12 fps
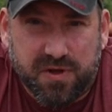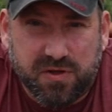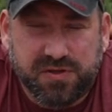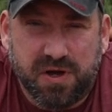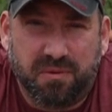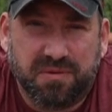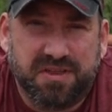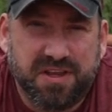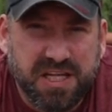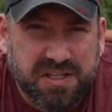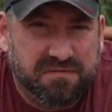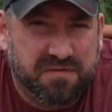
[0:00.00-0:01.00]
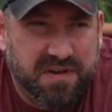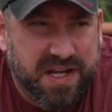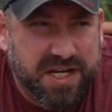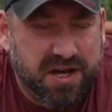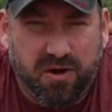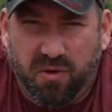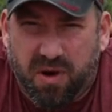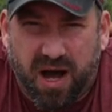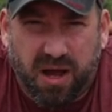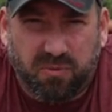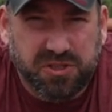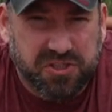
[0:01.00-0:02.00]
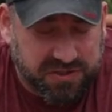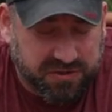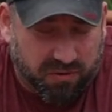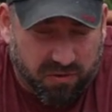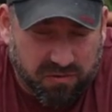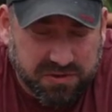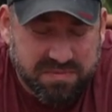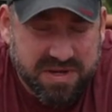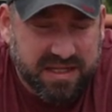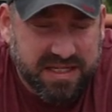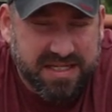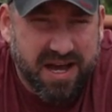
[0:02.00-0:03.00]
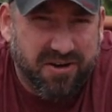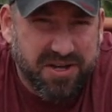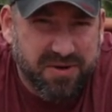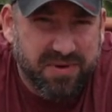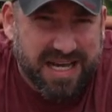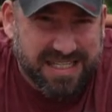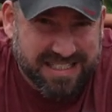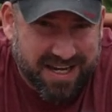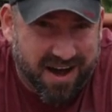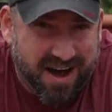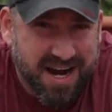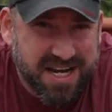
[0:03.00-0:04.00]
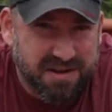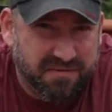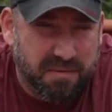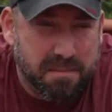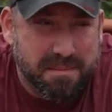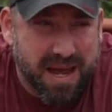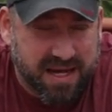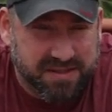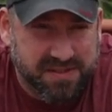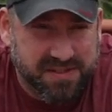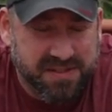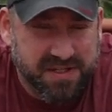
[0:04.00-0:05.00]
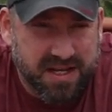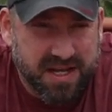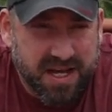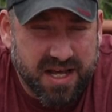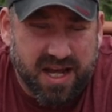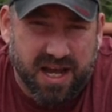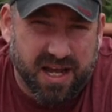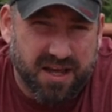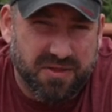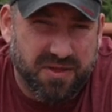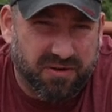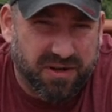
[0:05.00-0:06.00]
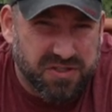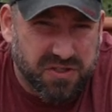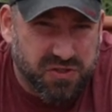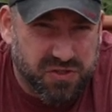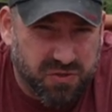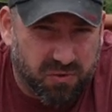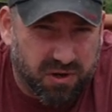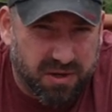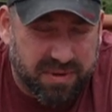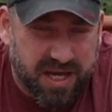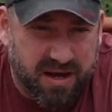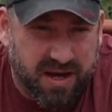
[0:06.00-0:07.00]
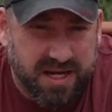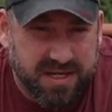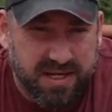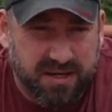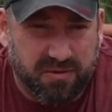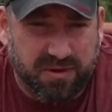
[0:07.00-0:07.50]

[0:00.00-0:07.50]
So this video, I will just ultimately tell you, is kind of a mess. And there is a story behind it,